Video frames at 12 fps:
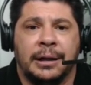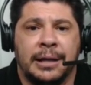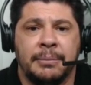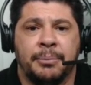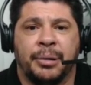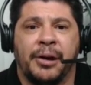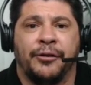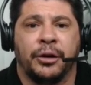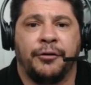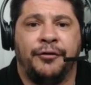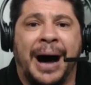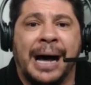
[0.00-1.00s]
let me pray for
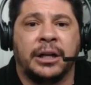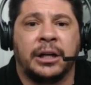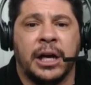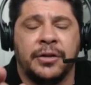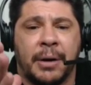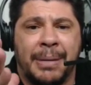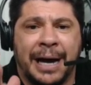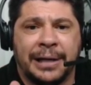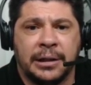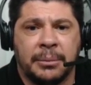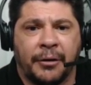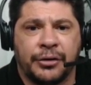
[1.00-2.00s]
you. Father, in the
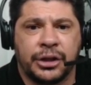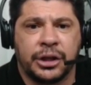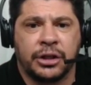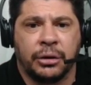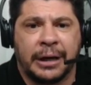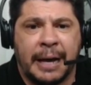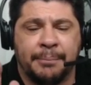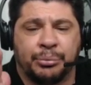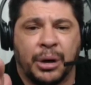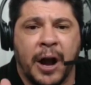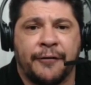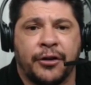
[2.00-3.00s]
mighty name of Jesus, Lord, I'm
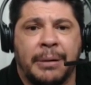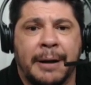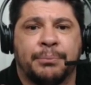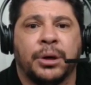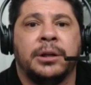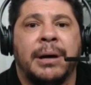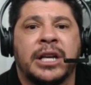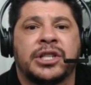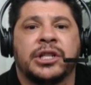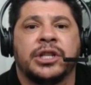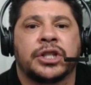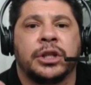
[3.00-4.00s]
praying for my brother, my
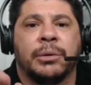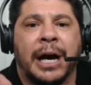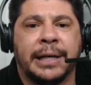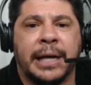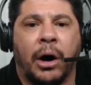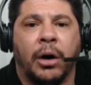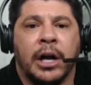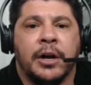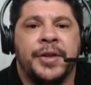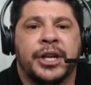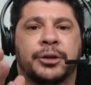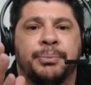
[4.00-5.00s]
sister, right now,
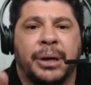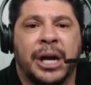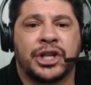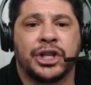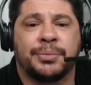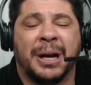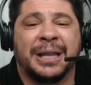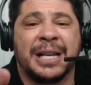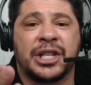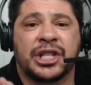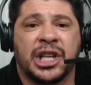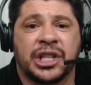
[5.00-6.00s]
this precious brother
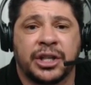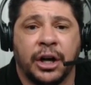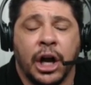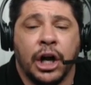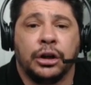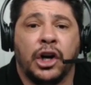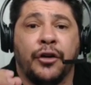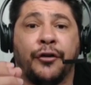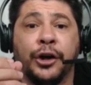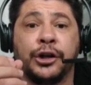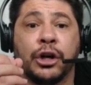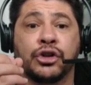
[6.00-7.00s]
and sister, Lord,
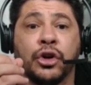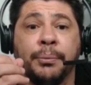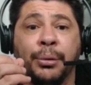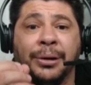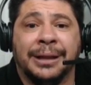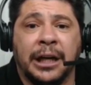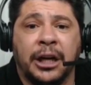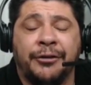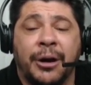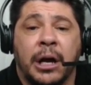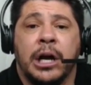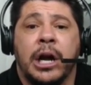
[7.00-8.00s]
for those who
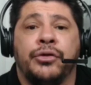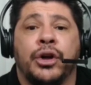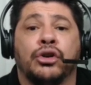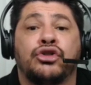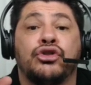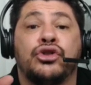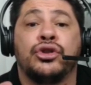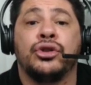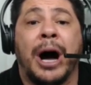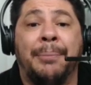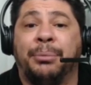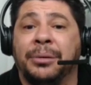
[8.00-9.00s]
believe and those who do
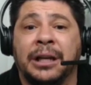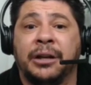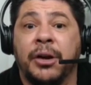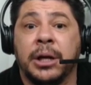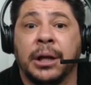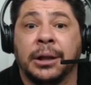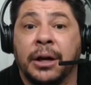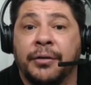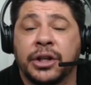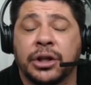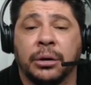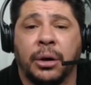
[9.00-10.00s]
not believe in
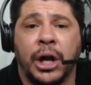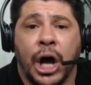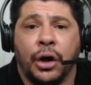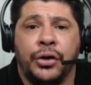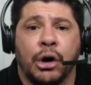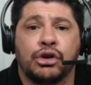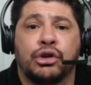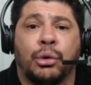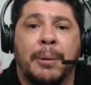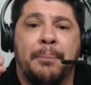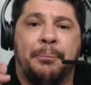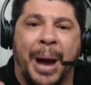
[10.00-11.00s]
deliverance, Lord, those who
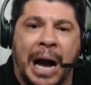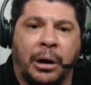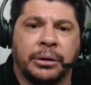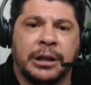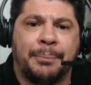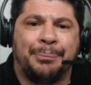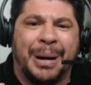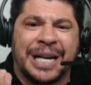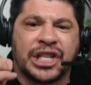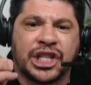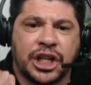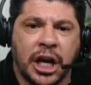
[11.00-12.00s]
are bound up by
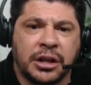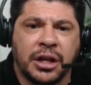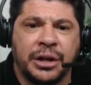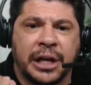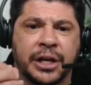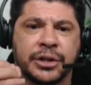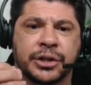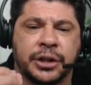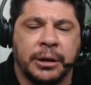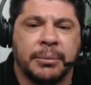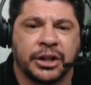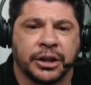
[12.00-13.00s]
Satan and his
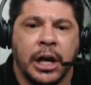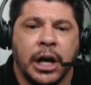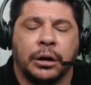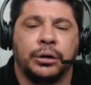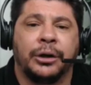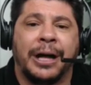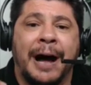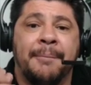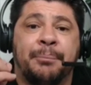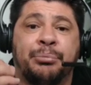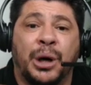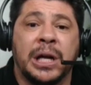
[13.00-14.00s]
demons, Lord,
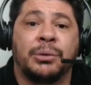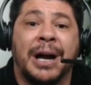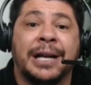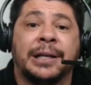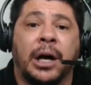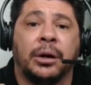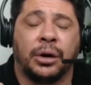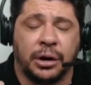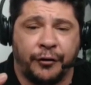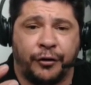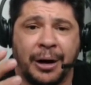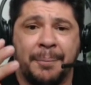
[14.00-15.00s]
I'm praying right now,
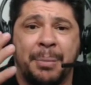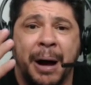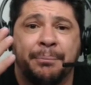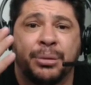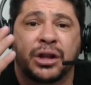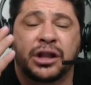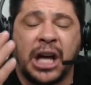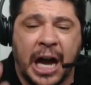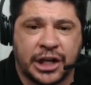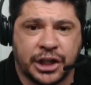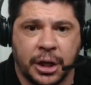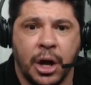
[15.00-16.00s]
Lord, for a
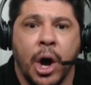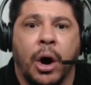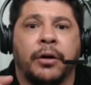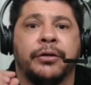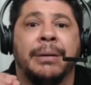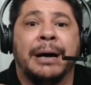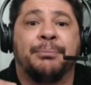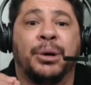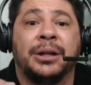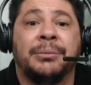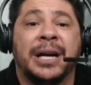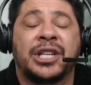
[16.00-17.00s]
protection over my
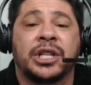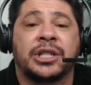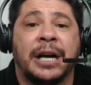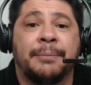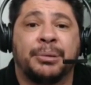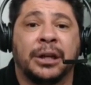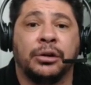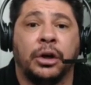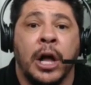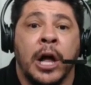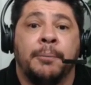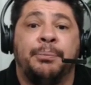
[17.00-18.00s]
brother and my sister. I pray,
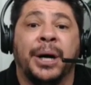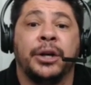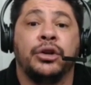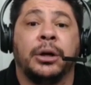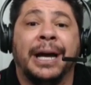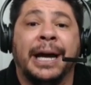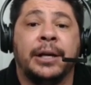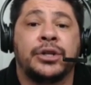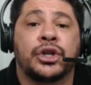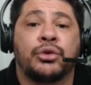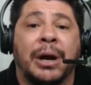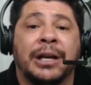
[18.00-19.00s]
Lord, put your
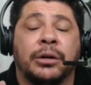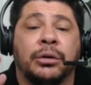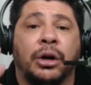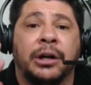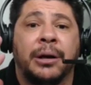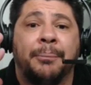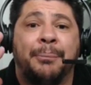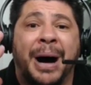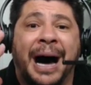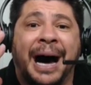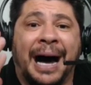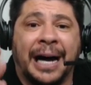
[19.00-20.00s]
angels, right, Lord,
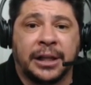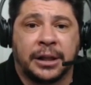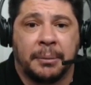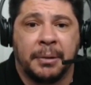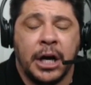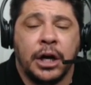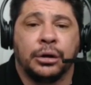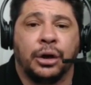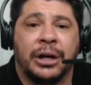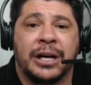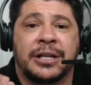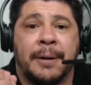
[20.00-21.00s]
behind them.
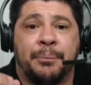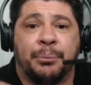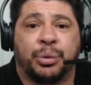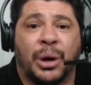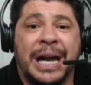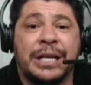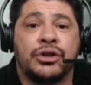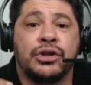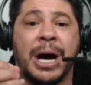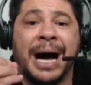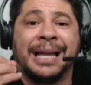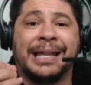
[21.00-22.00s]
Lord, as I'm praying, do
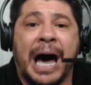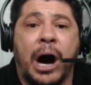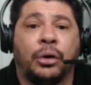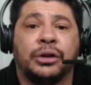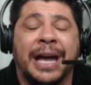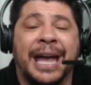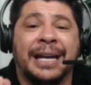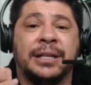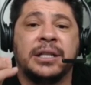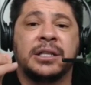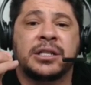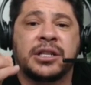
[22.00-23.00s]
not allow
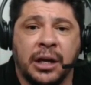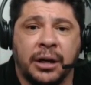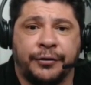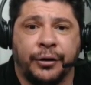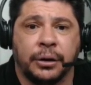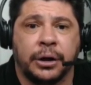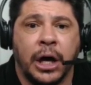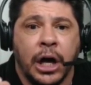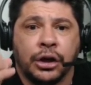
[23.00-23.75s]
any devil, Lord,